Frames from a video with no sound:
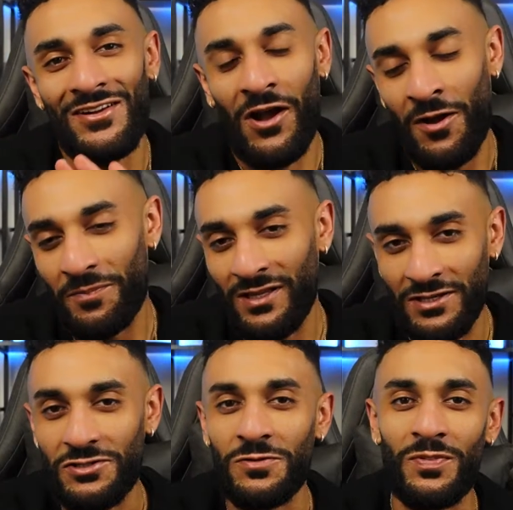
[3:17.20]
God
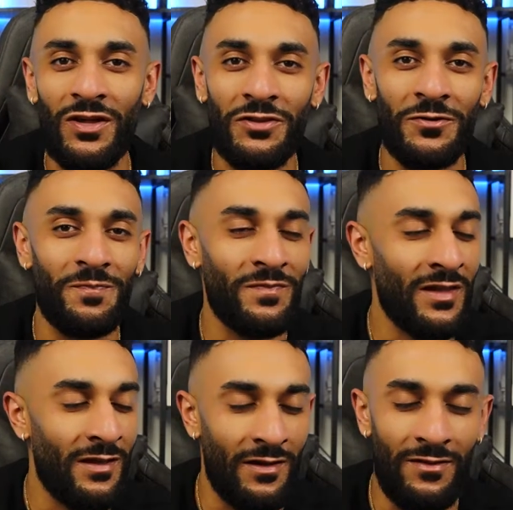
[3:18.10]
bless you, brother.
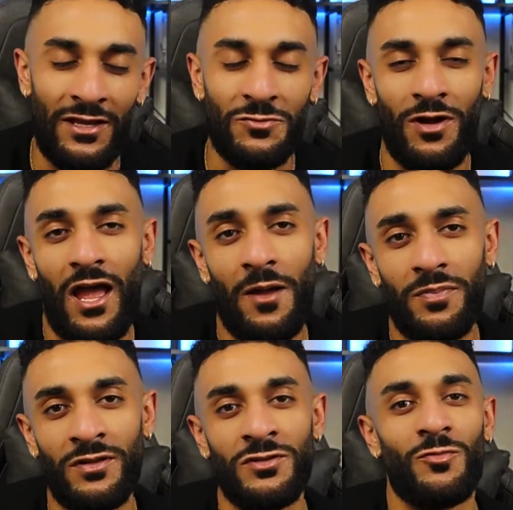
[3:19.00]
That's what
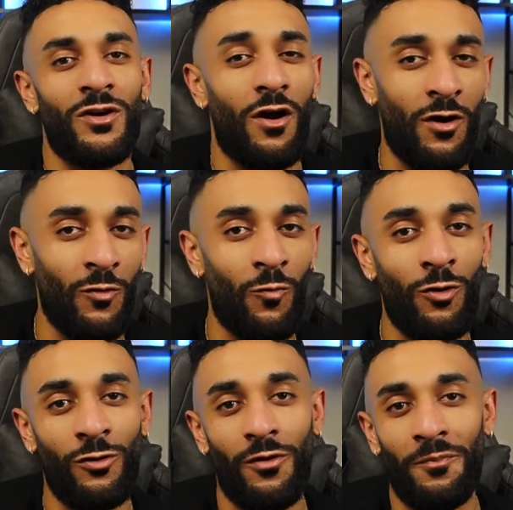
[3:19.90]
happens when hard
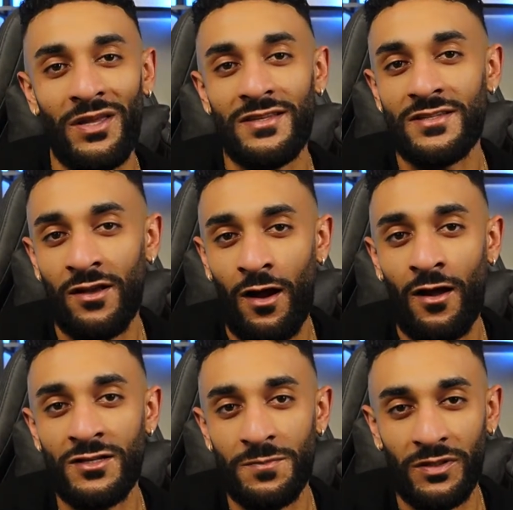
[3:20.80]
work meets
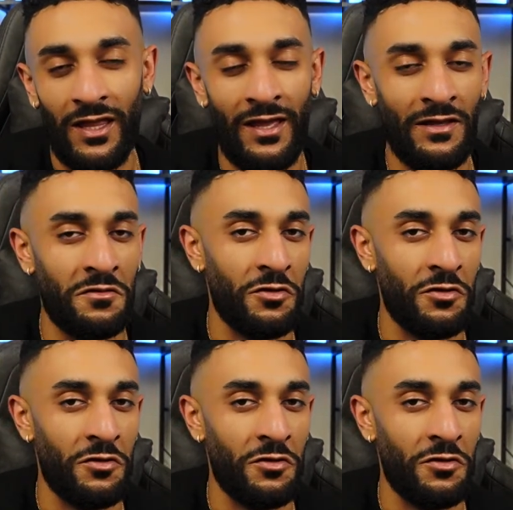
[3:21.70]
God's plan.